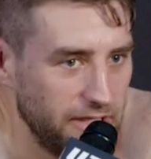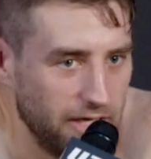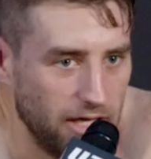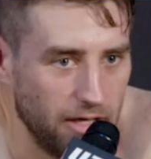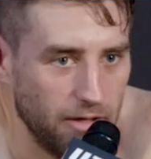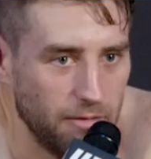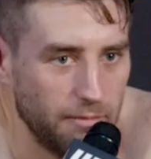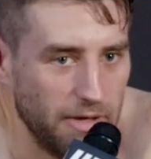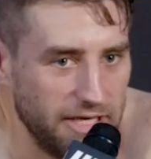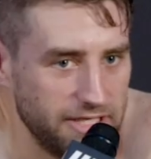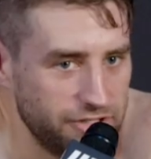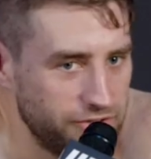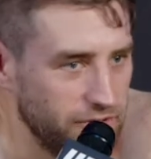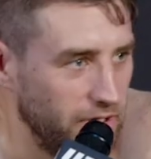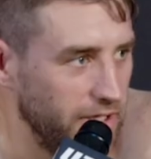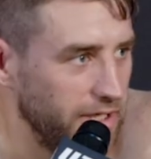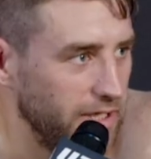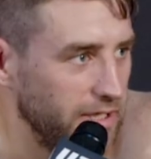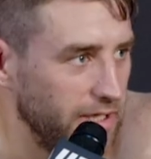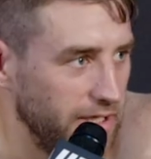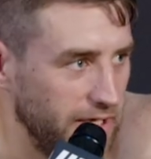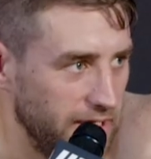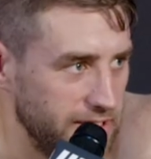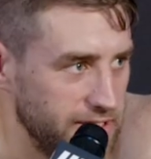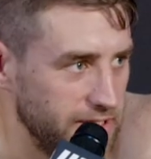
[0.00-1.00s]
you know, my
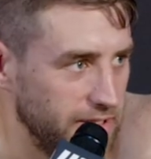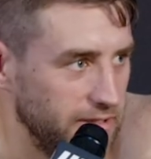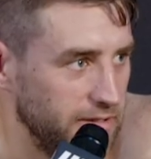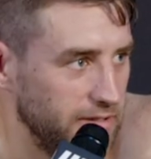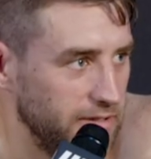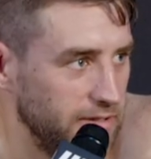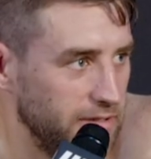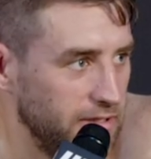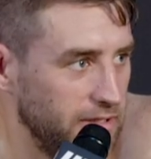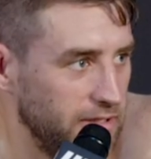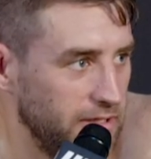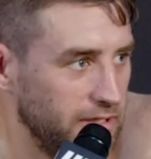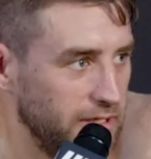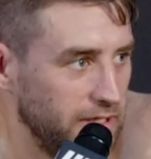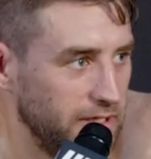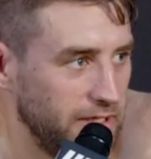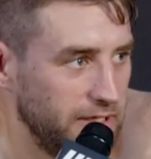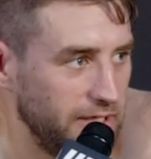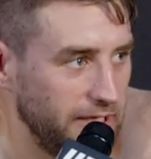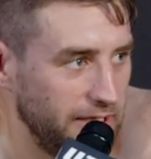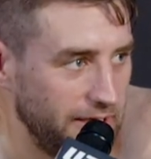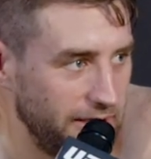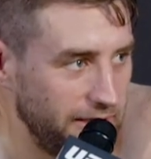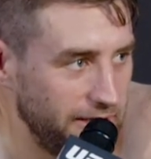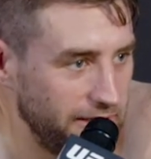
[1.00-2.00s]
striking isn't
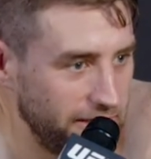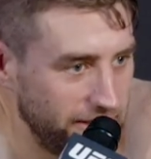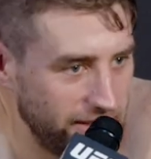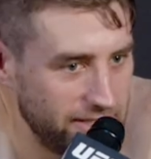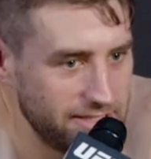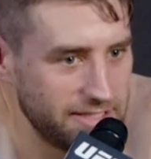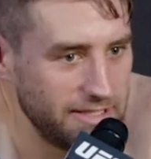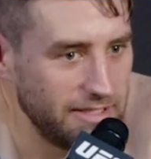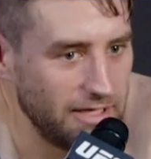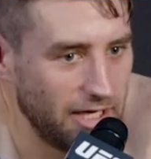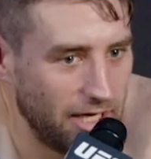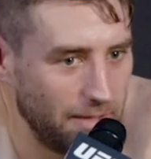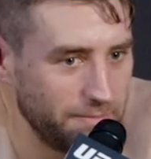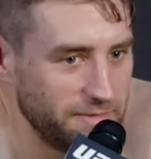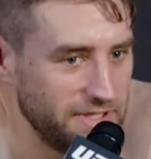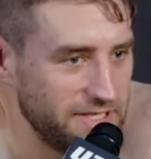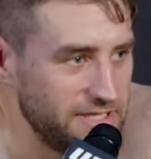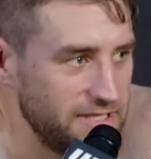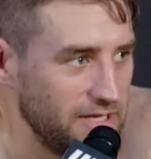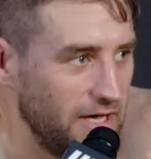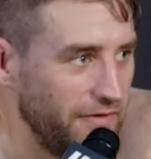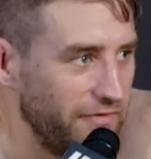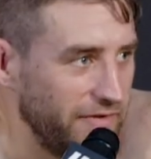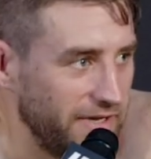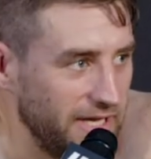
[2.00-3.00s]
up to
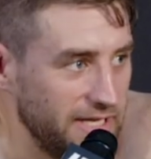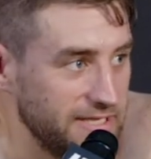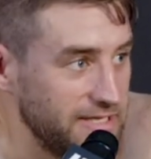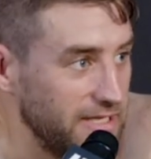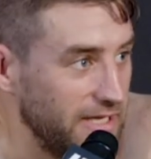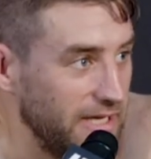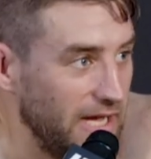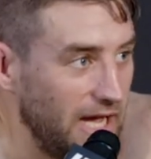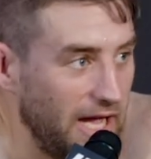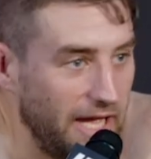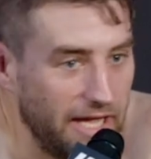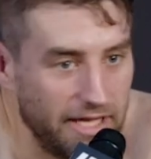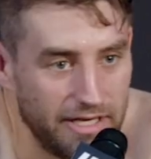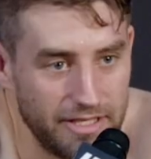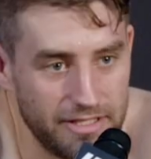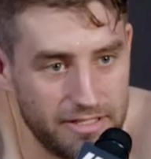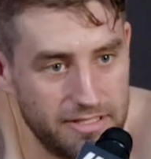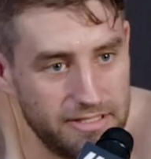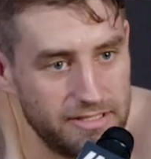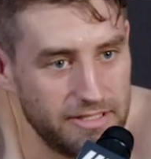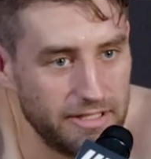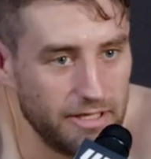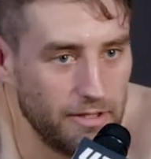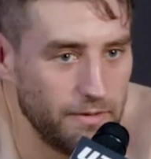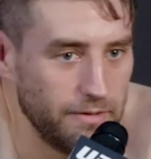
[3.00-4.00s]
snuff against the guy. And he
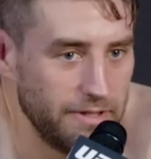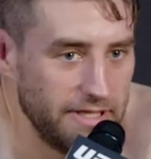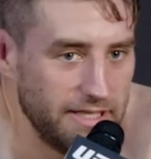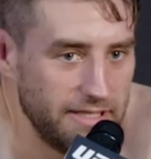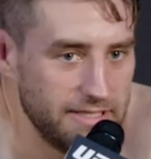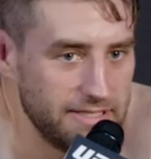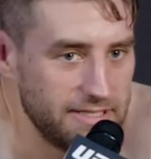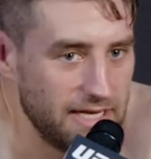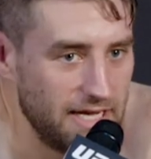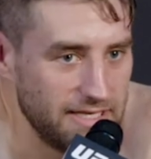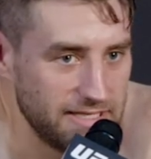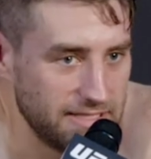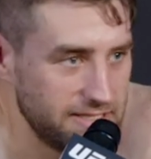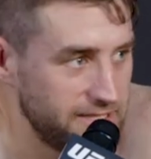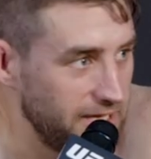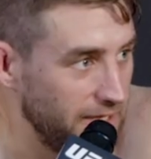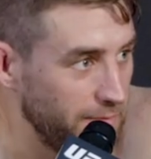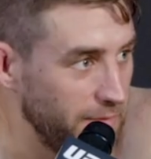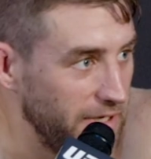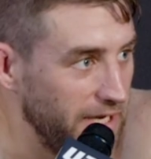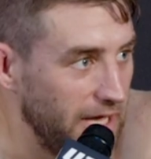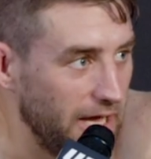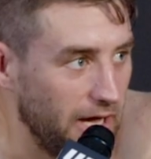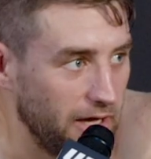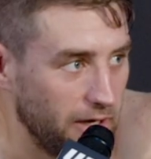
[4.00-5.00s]
just, you know, he decides to take
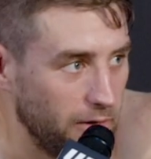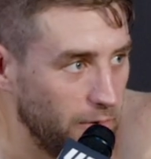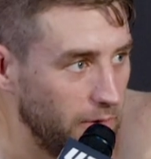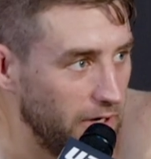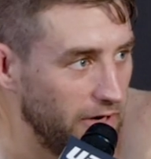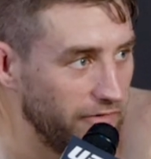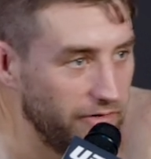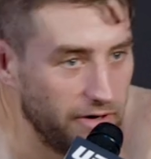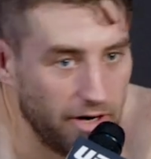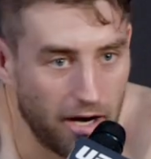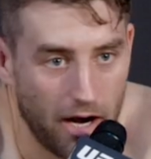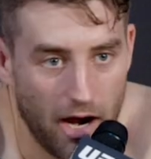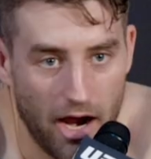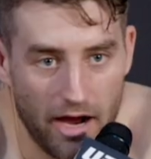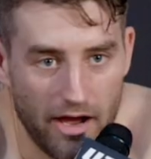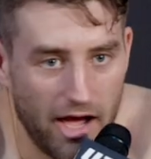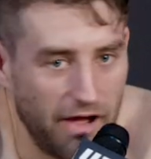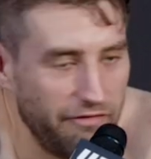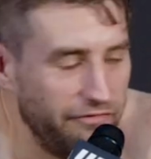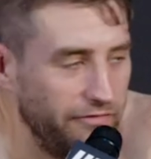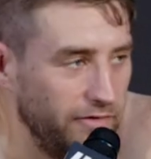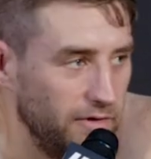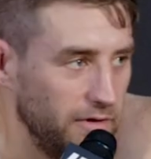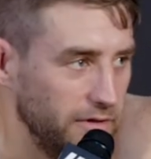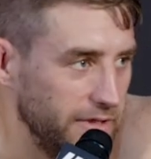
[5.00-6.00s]
me down or whatever, and I
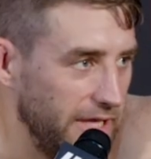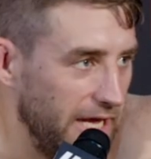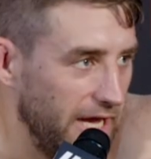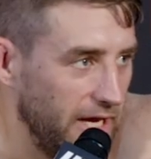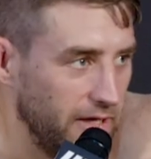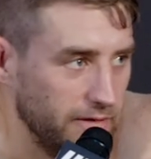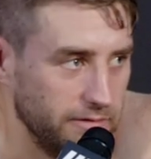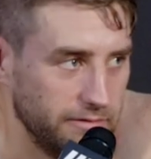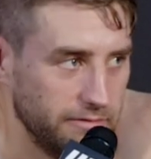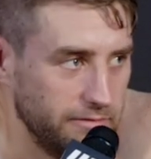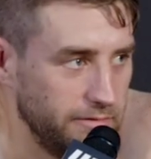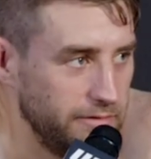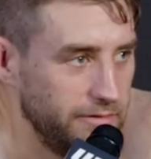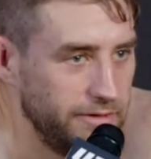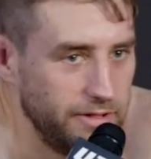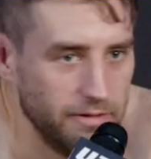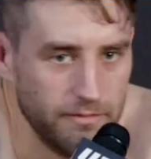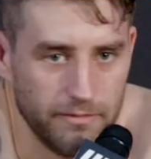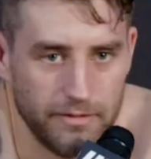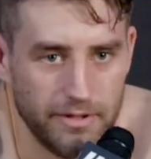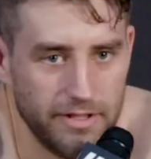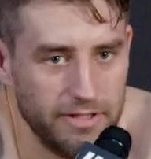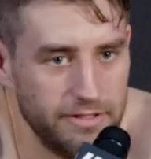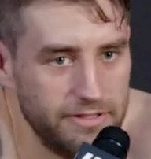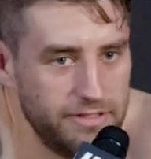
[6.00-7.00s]
fall down
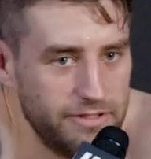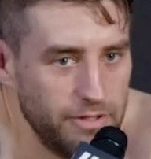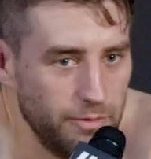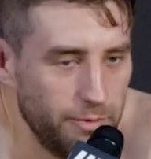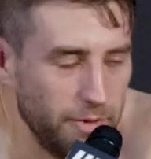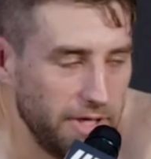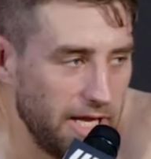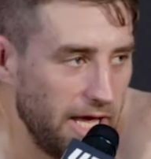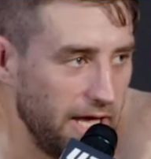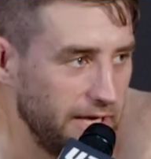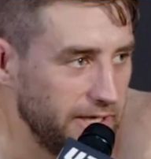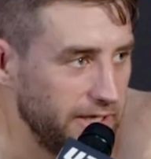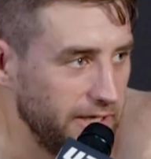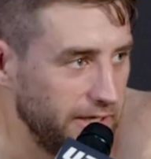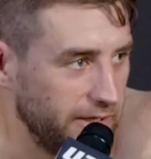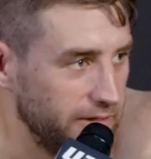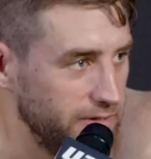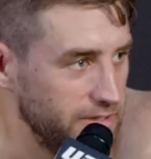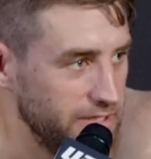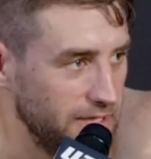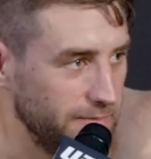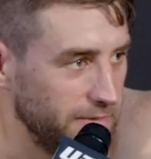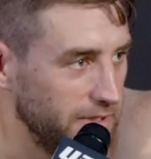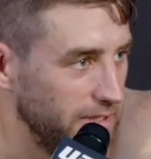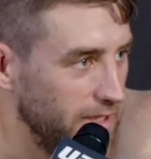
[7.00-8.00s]
doing a stupid head kick or
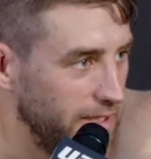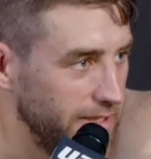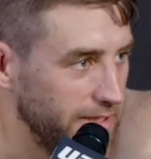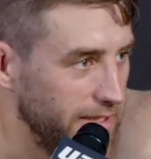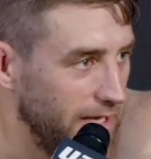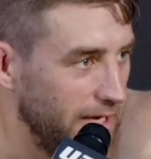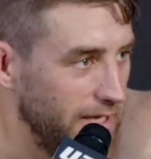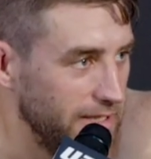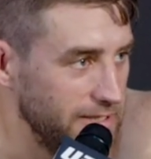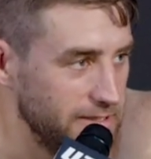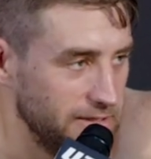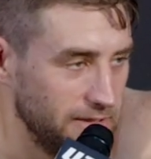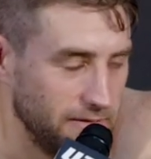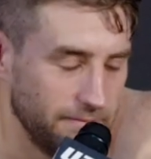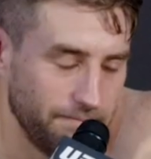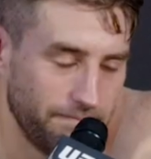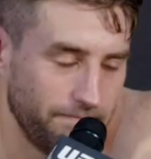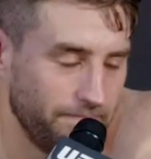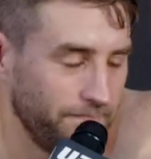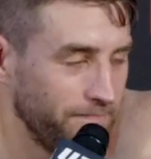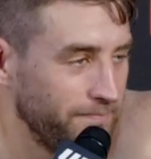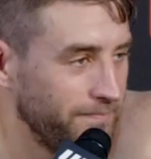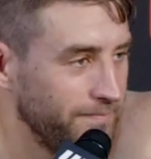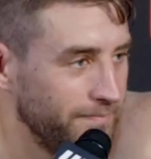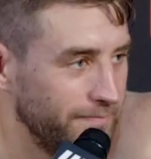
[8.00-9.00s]
something like that. So,
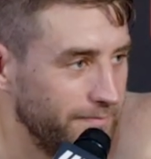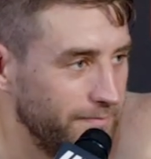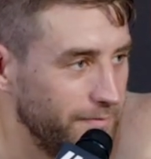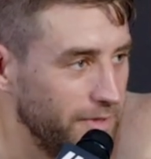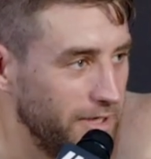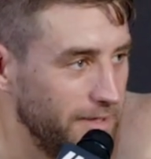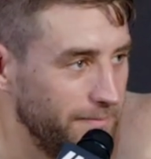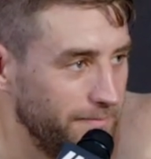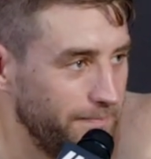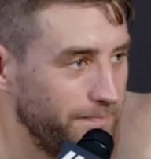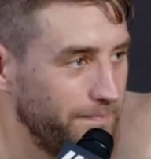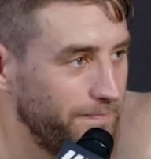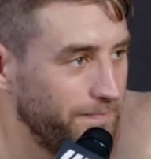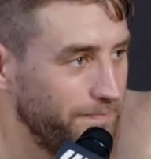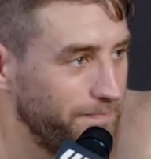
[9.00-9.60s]
but.